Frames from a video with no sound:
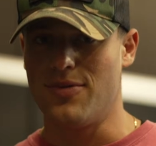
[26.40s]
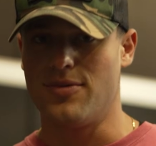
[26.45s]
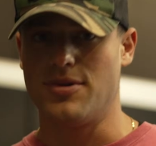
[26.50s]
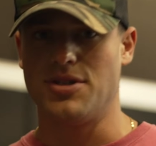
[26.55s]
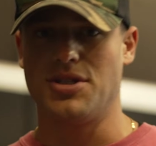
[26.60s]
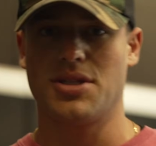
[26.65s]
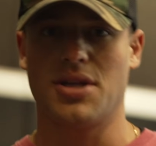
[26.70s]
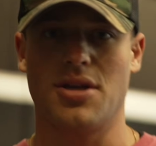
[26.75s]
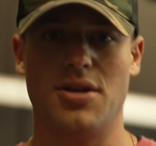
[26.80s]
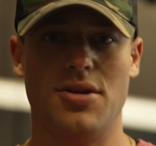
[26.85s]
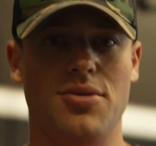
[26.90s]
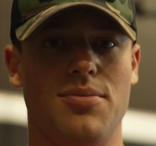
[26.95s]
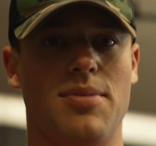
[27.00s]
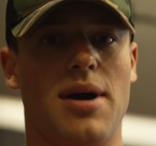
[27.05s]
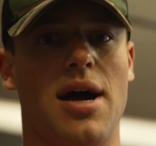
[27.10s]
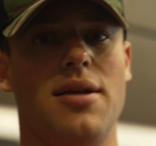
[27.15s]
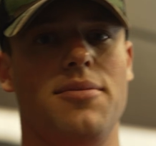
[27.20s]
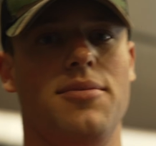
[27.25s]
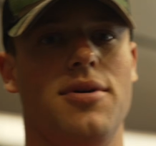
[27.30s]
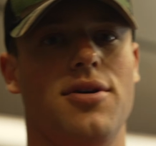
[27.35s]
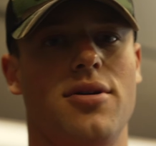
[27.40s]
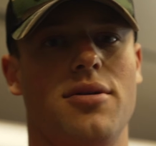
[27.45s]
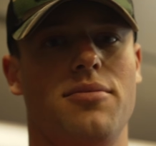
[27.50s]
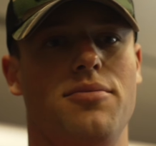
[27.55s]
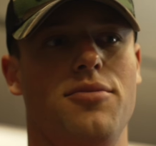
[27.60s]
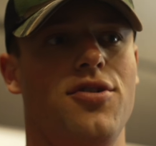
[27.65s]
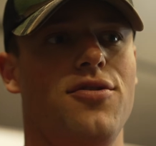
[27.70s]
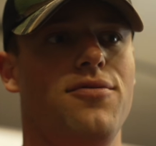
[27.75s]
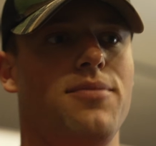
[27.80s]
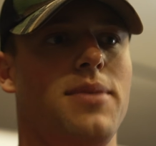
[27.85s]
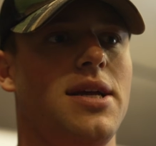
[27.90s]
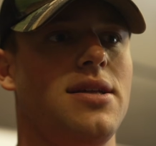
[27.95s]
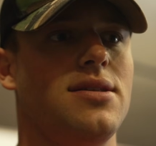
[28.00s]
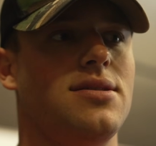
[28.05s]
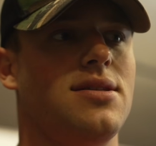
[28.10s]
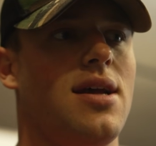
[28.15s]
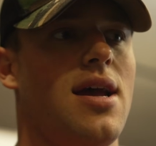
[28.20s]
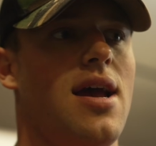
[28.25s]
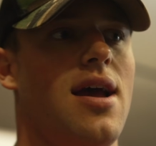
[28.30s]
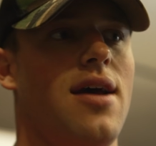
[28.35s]
we're just gonna do bodybuilding
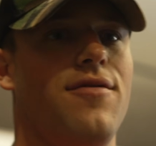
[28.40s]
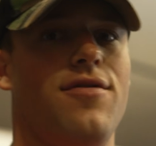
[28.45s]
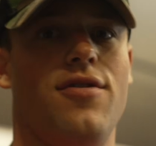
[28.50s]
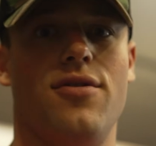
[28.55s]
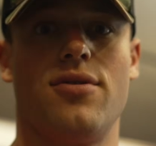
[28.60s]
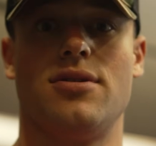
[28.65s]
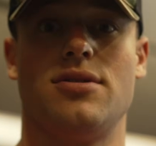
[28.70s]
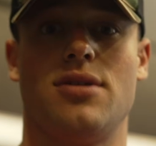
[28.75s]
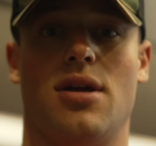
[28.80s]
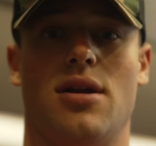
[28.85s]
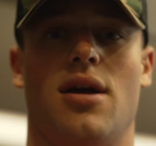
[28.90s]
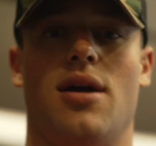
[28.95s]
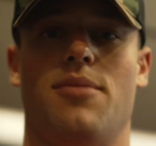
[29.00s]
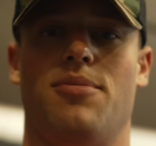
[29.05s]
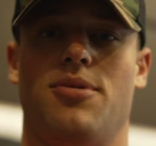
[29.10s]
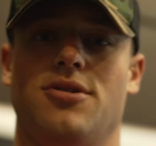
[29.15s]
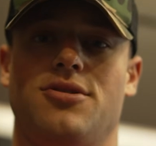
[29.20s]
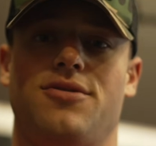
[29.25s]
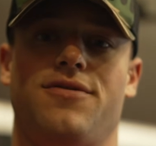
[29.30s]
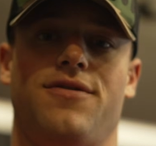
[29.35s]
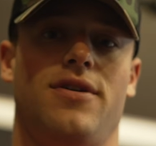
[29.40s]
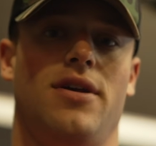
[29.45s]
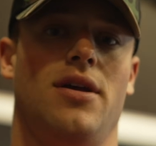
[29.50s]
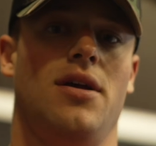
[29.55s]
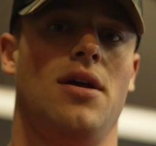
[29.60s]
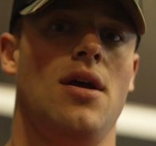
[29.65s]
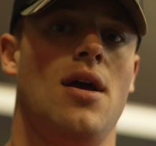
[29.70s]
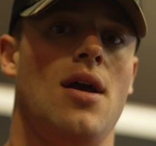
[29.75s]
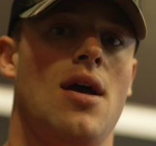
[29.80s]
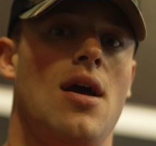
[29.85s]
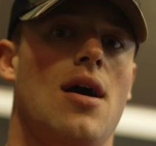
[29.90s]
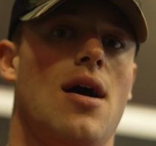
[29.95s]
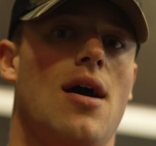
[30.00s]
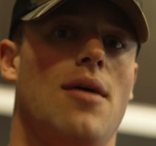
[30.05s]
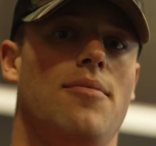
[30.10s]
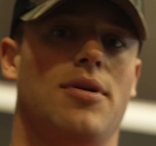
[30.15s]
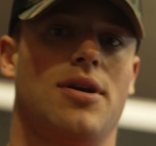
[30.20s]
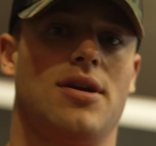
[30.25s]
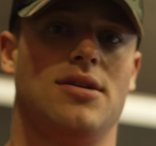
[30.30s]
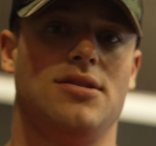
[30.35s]
movements and focus on hypertrophy
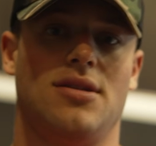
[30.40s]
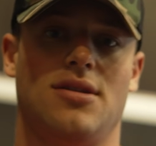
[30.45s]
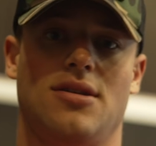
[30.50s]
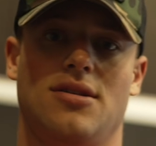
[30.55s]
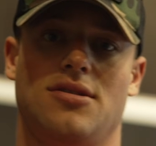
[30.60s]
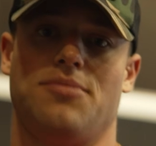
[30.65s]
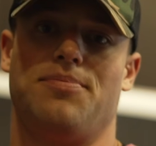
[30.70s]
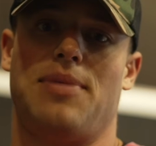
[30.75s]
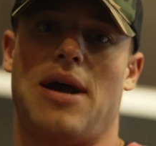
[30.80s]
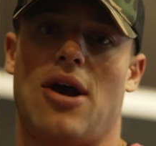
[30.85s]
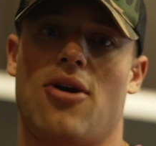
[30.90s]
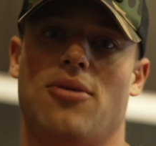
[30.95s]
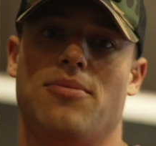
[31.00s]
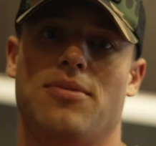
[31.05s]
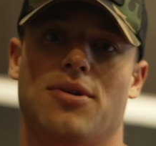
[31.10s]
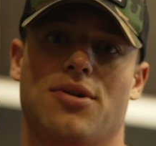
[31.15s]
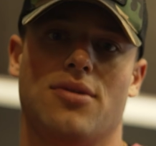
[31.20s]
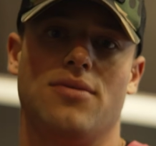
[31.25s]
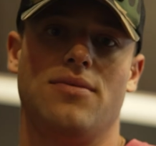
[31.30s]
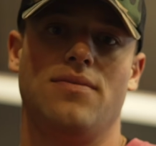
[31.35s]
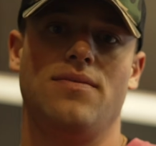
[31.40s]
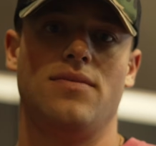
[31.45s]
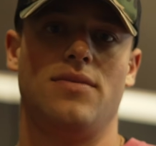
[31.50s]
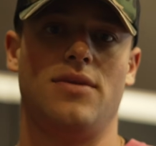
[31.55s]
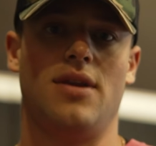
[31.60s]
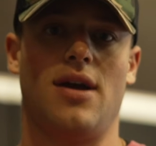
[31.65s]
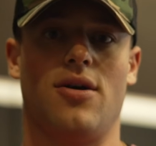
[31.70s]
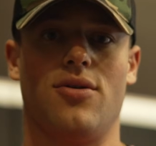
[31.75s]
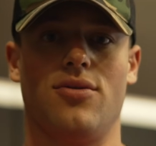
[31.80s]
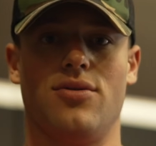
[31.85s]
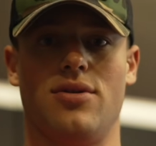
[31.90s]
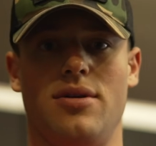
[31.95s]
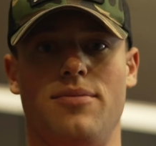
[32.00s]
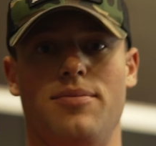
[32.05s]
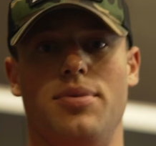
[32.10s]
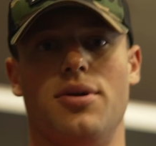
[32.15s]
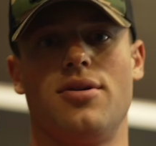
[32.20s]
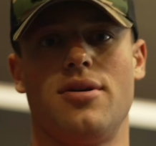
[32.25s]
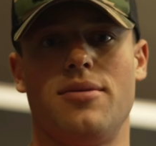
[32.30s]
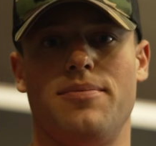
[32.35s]
because it is a power build, not only
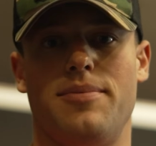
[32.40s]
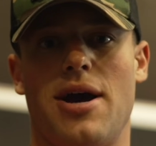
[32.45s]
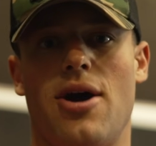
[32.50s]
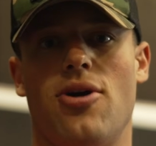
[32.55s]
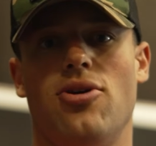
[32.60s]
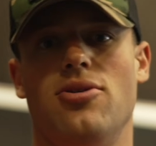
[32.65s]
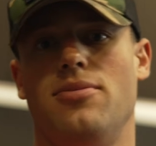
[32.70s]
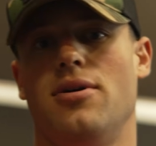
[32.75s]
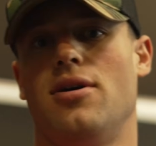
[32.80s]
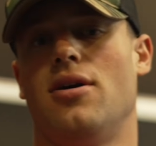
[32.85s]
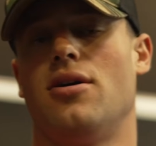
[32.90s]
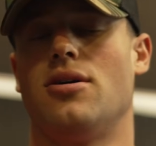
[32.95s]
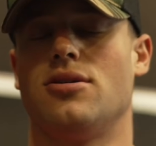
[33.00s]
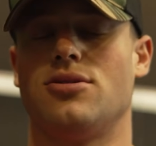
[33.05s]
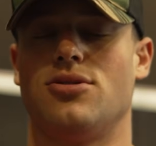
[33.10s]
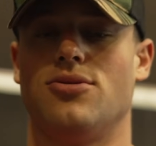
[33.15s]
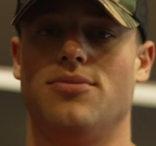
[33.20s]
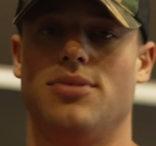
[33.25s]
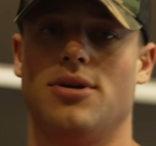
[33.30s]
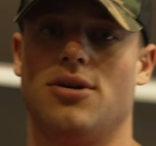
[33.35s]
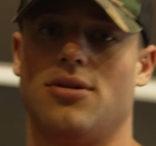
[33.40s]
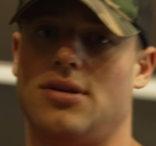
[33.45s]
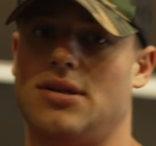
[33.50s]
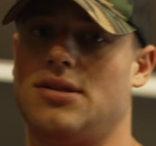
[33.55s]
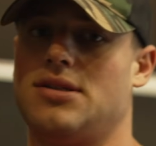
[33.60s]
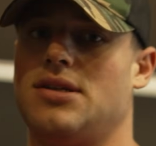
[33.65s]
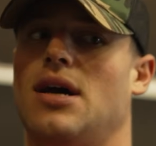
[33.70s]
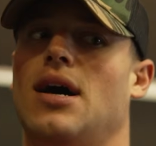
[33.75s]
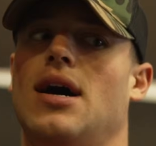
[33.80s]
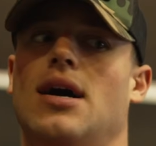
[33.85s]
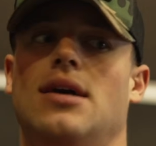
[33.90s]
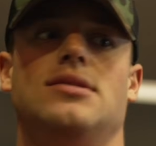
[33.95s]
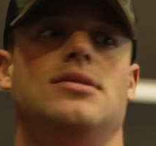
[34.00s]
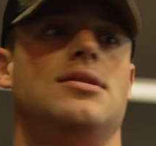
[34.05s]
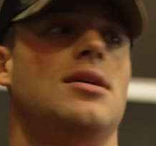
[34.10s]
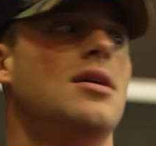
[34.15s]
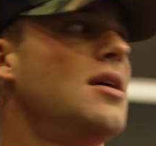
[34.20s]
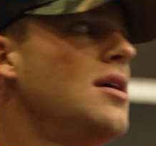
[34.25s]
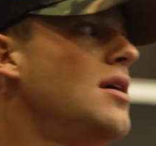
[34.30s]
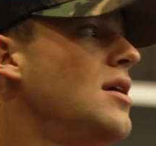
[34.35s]
building power, but also building size.
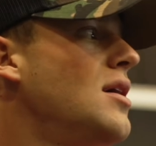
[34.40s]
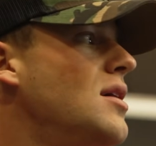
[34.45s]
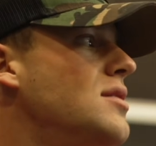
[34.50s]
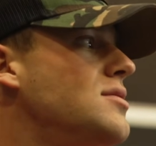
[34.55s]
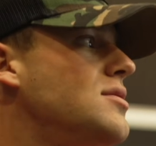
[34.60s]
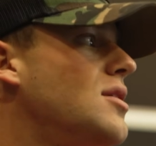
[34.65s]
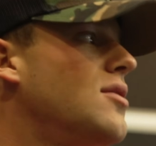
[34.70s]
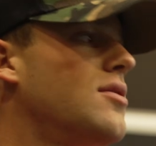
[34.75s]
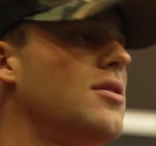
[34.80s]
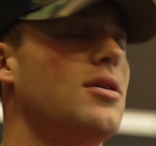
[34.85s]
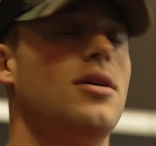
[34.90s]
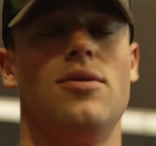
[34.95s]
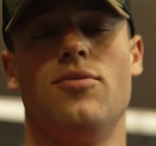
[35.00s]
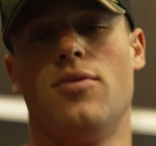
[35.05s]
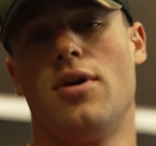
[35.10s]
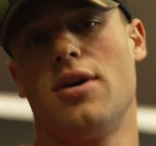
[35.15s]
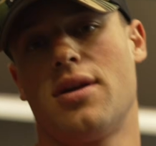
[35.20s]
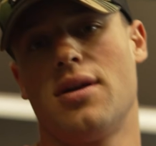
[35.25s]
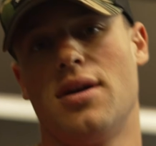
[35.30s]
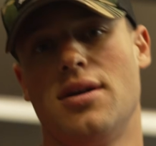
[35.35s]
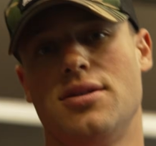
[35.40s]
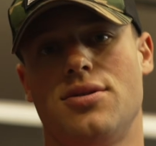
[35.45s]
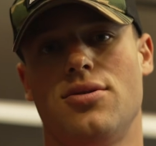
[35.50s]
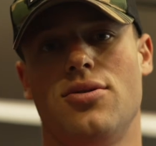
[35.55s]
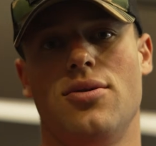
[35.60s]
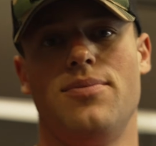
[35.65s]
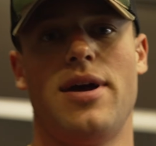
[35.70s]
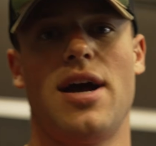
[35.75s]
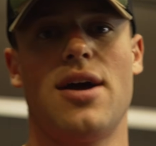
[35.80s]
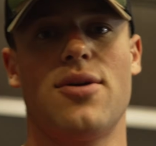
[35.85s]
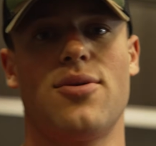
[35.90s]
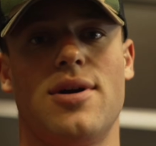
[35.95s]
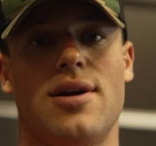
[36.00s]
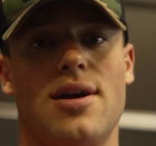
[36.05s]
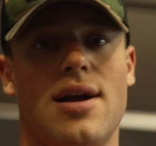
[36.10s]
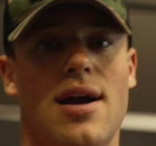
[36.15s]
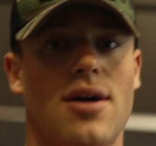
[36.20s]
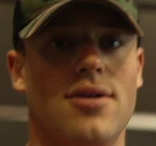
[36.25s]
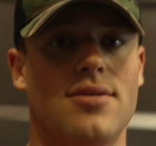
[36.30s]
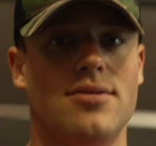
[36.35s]
So I'm gonna walk you guys through a back
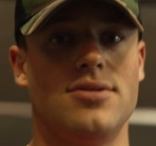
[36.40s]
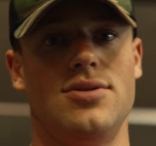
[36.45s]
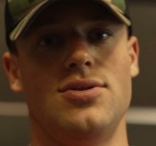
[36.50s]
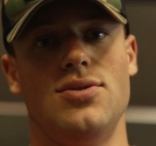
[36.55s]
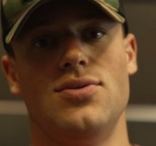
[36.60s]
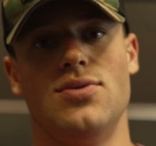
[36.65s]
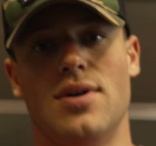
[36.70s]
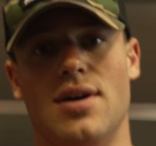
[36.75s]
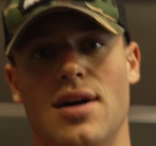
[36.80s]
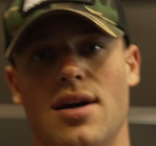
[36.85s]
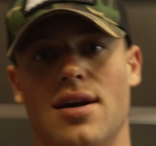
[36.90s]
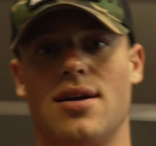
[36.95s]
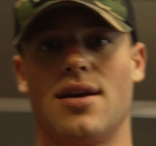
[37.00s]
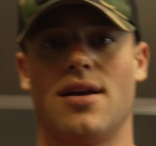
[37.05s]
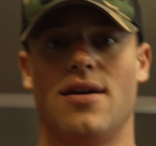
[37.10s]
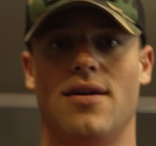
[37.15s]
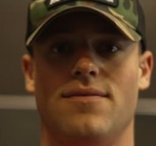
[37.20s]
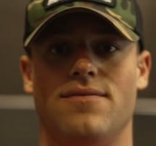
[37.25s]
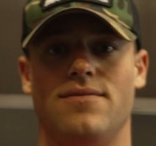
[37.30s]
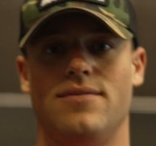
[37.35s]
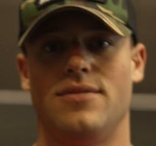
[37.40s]
workout to get,